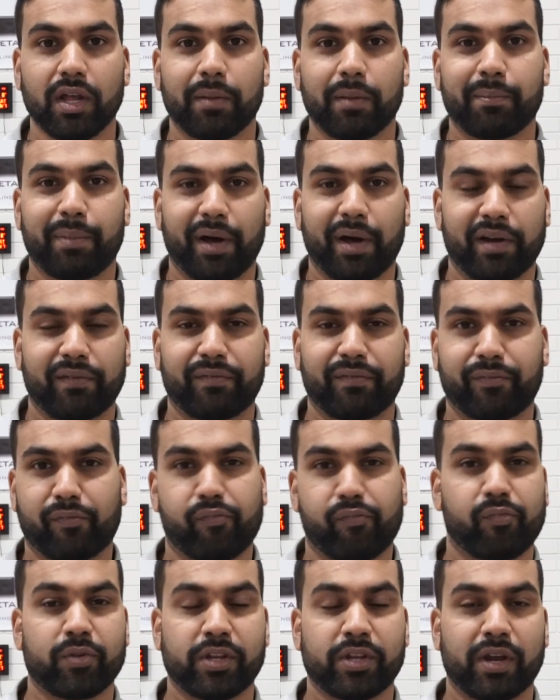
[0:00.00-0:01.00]
But
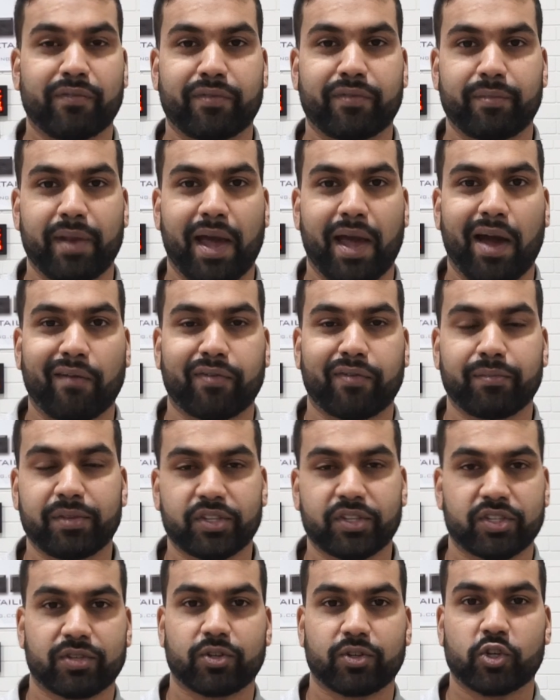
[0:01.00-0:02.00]
from
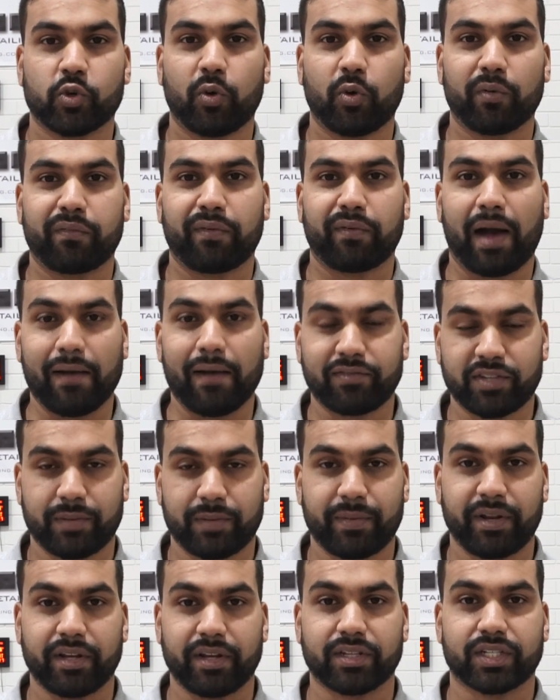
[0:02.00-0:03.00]
this short 5-10
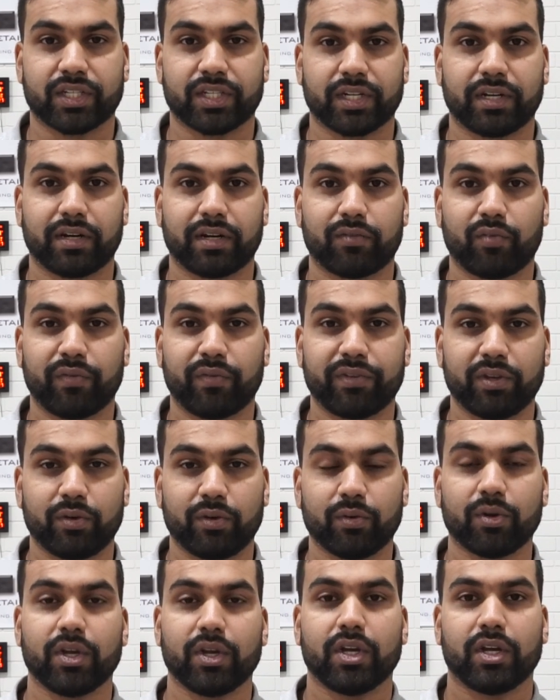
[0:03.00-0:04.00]
minutes
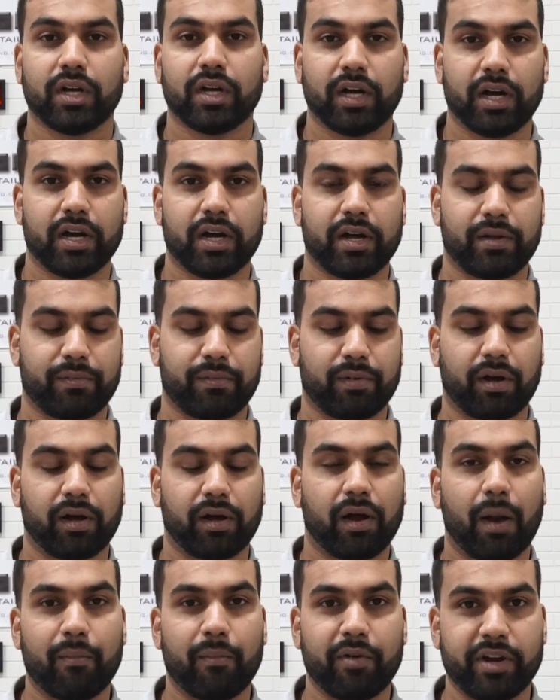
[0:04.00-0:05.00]
review,
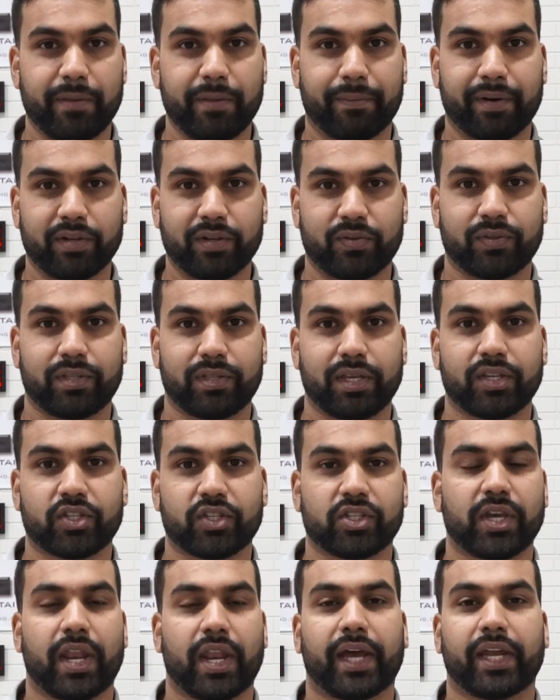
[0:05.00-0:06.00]
I'm really impressed with
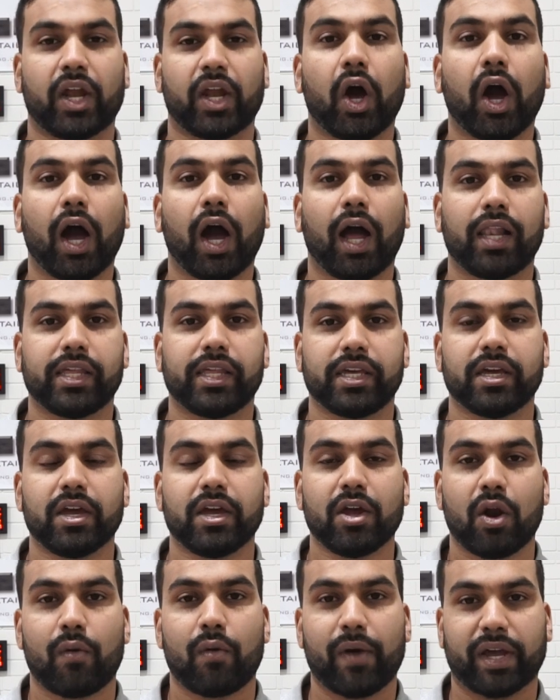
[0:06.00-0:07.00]
this, and I can highly
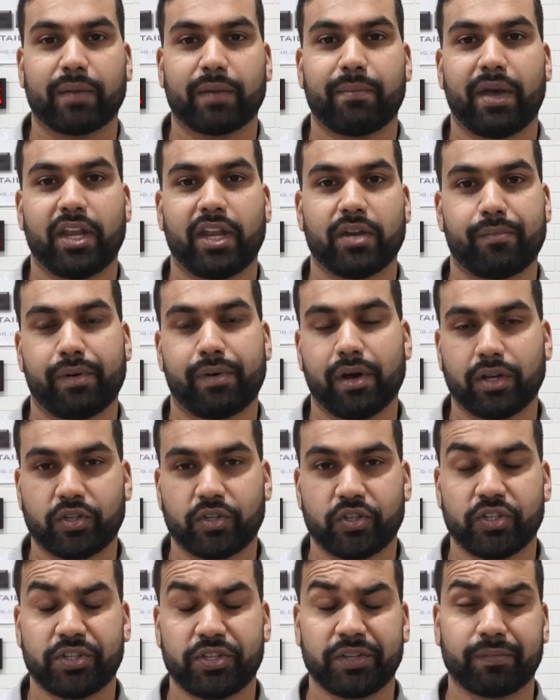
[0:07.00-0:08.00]
recommend
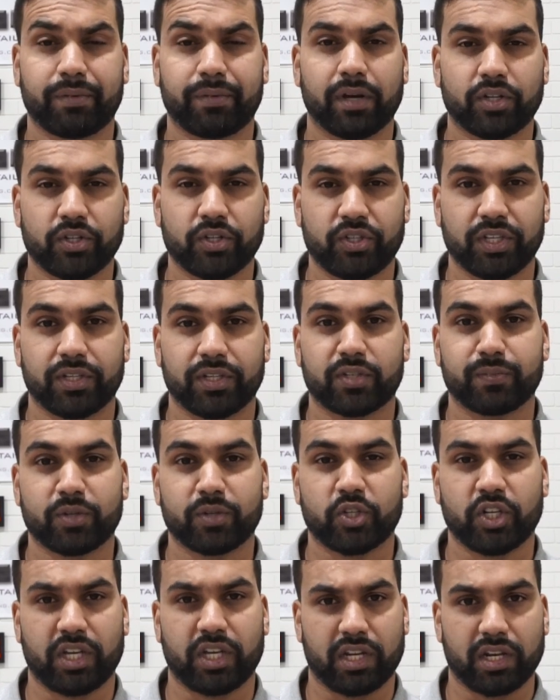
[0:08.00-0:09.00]
purchasing this
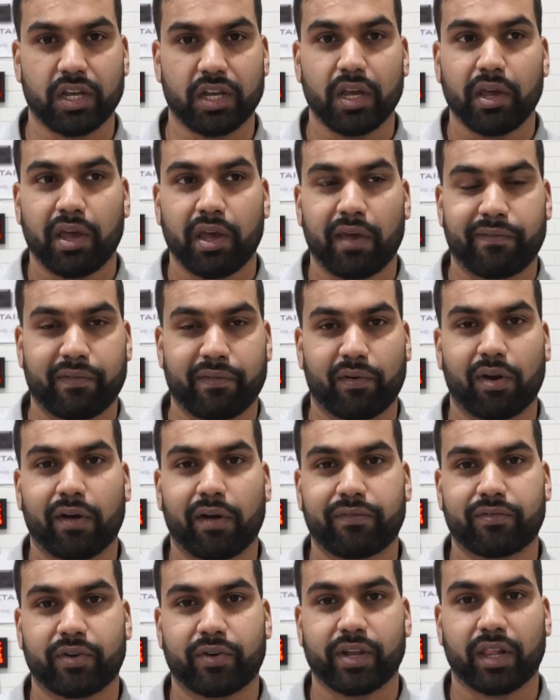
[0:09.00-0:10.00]
machine if you're
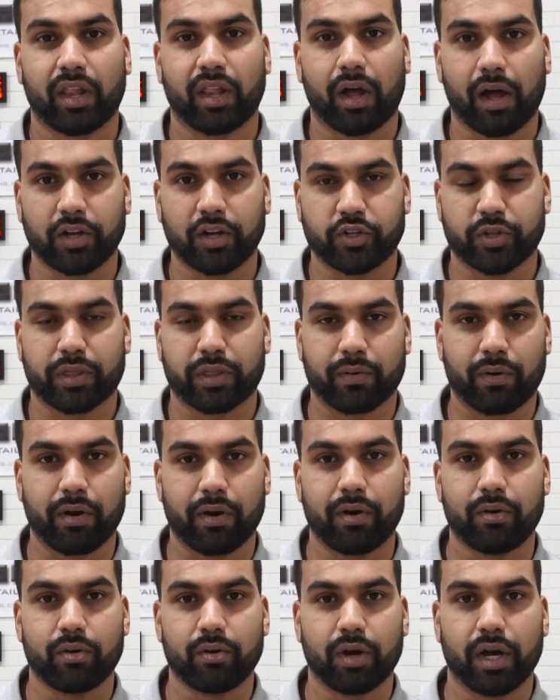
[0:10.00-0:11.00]
after a large
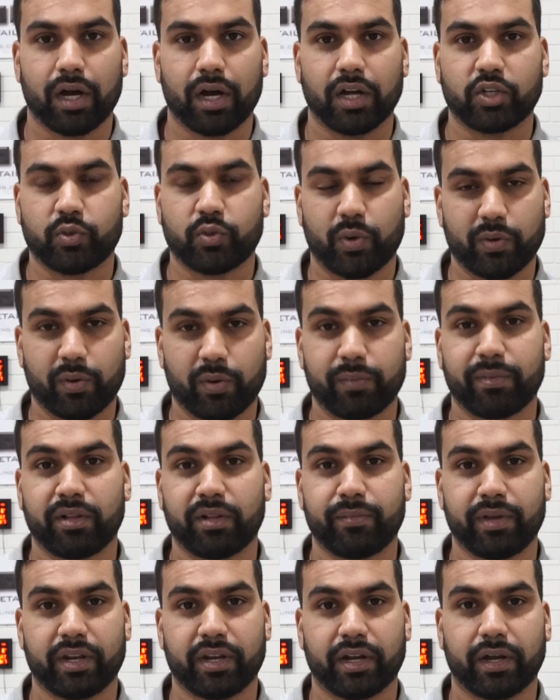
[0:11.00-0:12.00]
throw
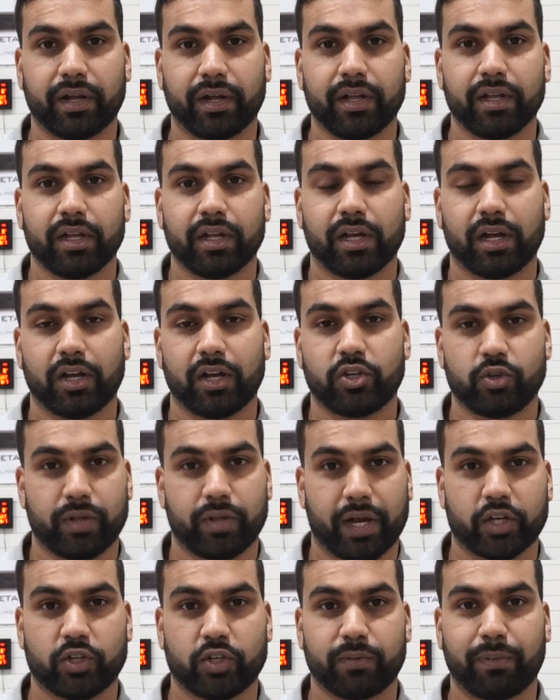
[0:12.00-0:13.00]
21mm dual
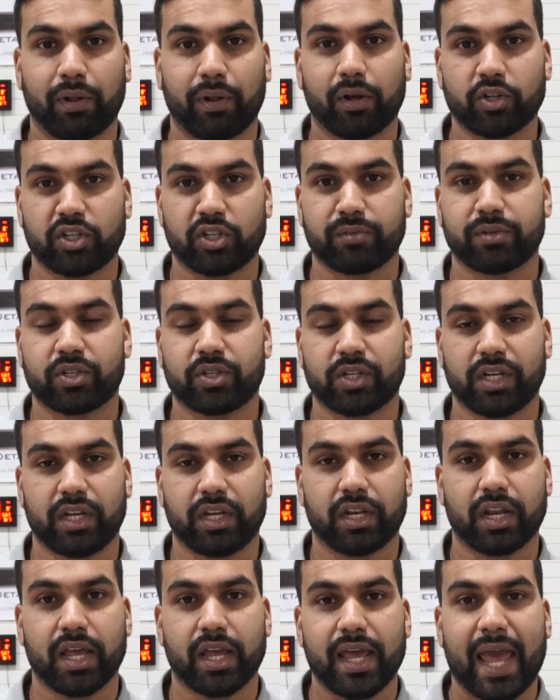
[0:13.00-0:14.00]
action polishing
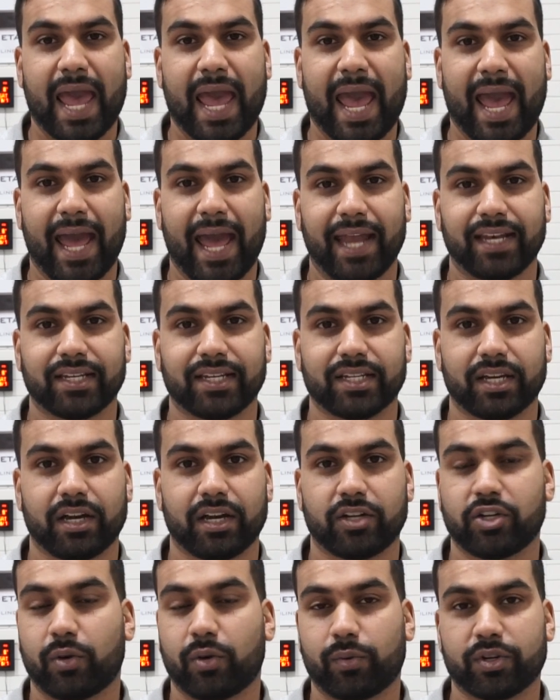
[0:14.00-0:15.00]
machine and
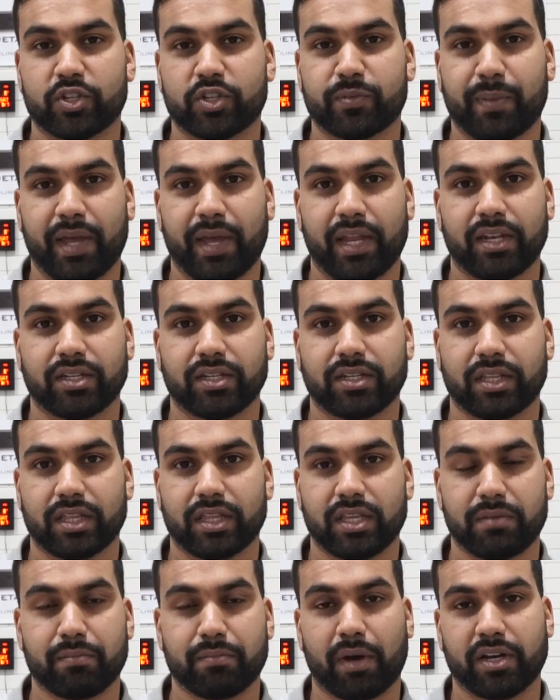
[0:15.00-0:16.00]
don't want to spend
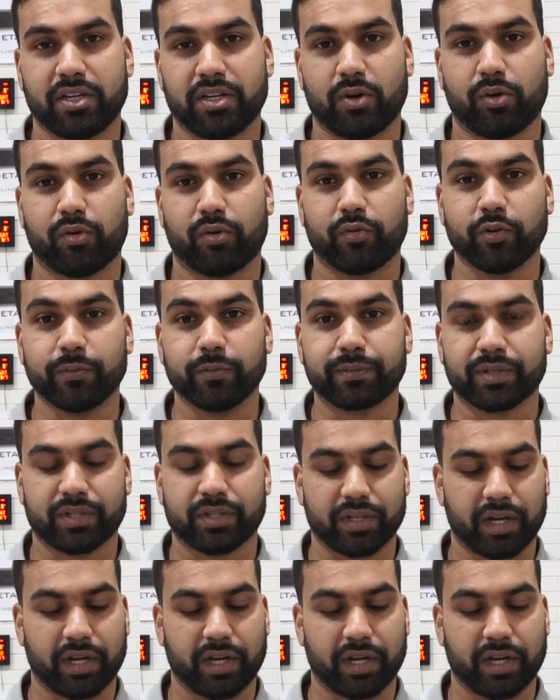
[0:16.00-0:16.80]
the money on Rupes.